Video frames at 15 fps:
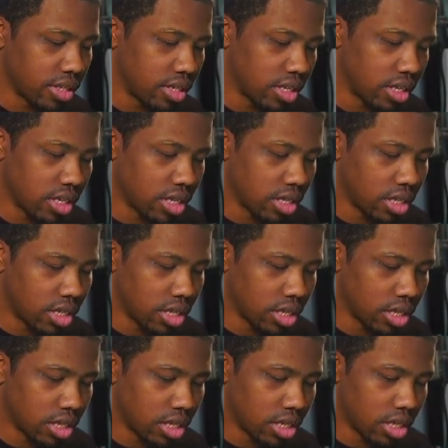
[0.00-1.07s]

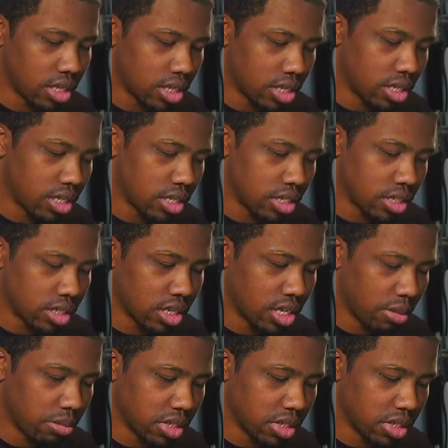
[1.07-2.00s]
I'm gonna